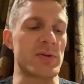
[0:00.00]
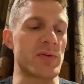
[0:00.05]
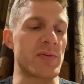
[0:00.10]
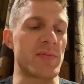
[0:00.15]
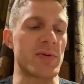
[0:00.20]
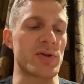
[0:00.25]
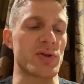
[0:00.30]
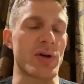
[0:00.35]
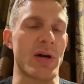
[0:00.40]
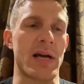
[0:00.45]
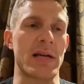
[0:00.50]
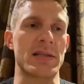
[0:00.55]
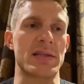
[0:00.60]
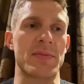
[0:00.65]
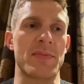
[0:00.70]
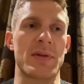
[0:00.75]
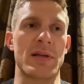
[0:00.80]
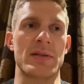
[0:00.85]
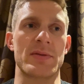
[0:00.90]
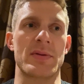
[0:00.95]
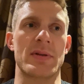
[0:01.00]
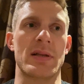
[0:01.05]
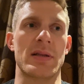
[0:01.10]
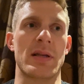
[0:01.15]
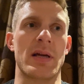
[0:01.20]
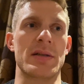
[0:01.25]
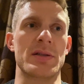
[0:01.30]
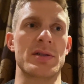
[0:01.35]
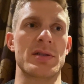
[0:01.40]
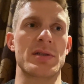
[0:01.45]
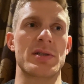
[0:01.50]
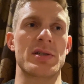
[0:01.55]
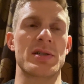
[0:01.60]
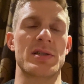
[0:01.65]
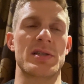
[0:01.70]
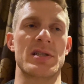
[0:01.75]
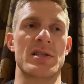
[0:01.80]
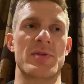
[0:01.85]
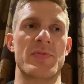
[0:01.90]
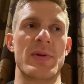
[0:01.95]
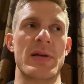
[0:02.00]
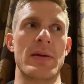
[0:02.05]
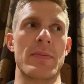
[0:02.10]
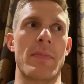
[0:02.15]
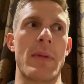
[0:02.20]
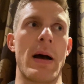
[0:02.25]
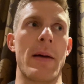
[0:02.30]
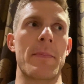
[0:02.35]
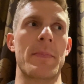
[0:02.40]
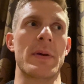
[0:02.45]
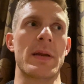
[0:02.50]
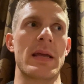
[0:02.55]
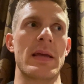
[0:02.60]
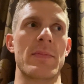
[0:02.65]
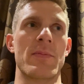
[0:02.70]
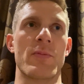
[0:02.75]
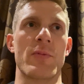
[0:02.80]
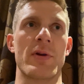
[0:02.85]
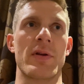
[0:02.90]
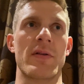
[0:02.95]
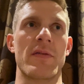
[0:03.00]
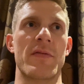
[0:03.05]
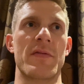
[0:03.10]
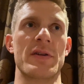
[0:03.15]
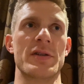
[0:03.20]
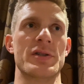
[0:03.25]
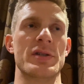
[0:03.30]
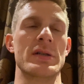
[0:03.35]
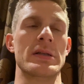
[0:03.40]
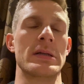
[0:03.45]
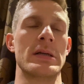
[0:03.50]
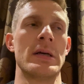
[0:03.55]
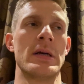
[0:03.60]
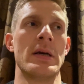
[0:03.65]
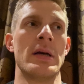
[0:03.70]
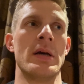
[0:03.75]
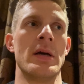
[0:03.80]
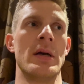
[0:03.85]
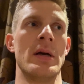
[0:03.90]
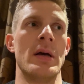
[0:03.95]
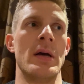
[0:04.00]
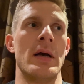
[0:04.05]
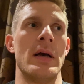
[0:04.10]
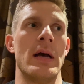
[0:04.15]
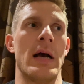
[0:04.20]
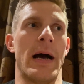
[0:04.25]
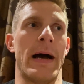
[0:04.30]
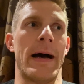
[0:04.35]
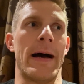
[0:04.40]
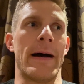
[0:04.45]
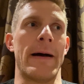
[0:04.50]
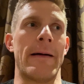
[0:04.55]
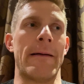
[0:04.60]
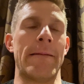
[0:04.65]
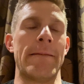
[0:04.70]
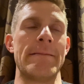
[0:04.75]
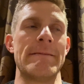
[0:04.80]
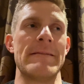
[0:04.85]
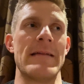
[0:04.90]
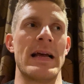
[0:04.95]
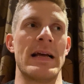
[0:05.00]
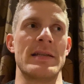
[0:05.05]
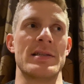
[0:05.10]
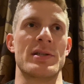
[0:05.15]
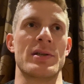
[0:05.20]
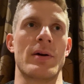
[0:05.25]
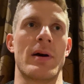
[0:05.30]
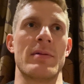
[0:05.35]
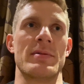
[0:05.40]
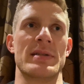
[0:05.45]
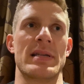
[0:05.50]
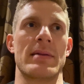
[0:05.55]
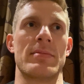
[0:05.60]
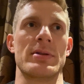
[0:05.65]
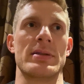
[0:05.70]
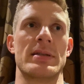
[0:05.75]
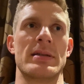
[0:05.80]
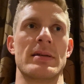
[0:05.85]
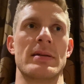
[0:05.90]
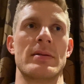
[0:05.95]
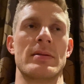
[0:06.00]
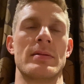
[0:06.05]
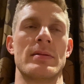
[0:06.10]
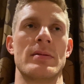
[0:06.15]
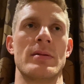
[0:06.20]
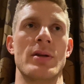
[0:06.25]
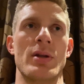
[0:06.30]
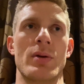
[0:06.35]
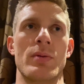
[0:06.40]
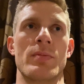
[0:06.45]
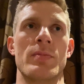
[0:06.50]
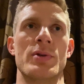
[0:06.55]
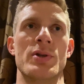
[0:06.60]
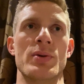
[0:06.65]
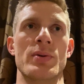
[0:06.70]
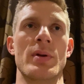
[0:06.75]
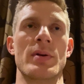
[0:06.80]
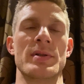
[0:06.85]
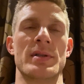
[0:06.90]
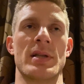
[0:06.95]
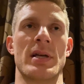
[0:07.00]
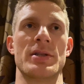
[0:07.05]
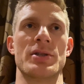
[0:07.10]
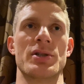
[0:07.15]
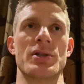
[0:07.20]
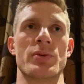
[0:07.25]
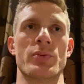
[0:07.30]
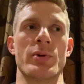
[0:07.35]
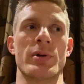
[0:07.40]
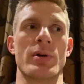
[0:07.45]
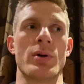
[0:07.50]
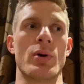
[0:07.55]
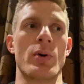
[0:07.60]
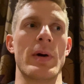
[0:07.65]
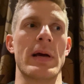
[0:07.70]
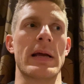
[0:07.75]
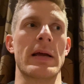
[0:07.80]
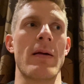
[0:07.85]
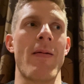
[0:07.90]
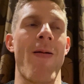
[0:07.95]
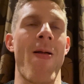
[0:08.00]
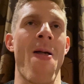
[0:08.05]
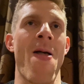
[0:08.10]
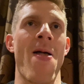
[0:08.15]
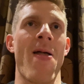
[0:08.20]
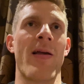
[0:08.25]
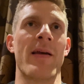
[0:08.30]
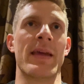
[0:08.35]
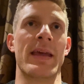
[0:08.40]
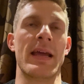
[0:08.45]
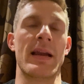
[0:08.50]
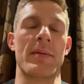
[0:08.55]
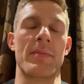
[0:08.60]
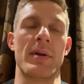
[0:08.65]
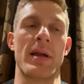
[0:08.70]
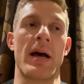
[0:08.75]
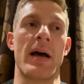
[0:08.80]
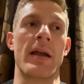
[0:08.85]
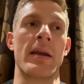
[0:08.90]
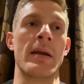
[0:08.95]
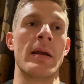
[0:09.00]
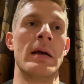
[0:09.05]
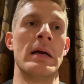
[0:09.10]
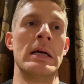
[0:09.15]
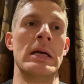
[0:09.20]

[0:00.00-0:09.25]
We've been trying some things with the lunges just to speed them up and keep them real efficient. And so I was able to, do those lunges real quick, get them done.